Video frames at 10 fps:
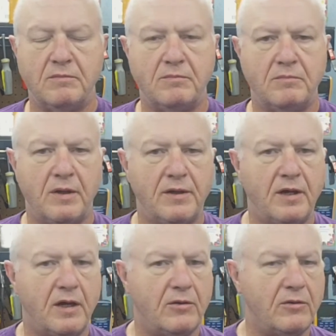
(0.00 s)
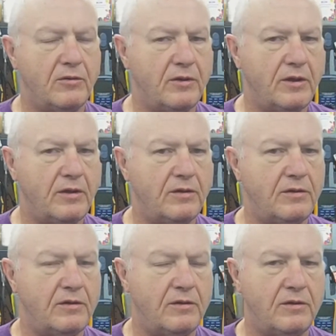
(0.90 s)
my daughter in
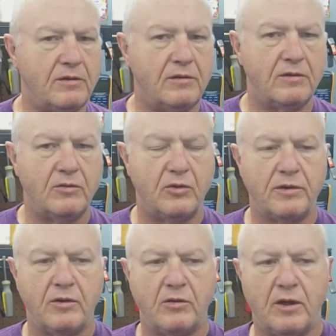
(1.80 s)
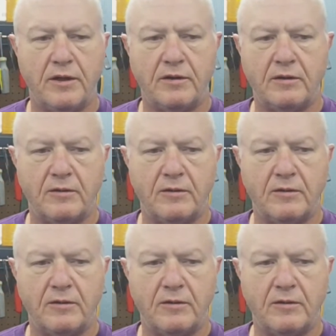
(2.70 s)
North Carolina